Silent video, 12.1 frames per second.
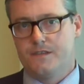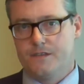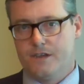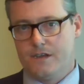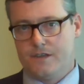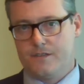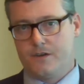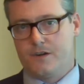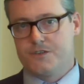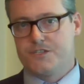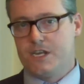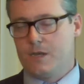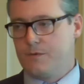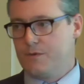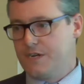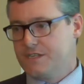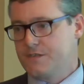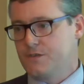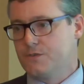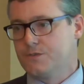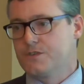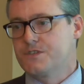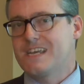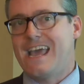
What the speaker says: our JWS holders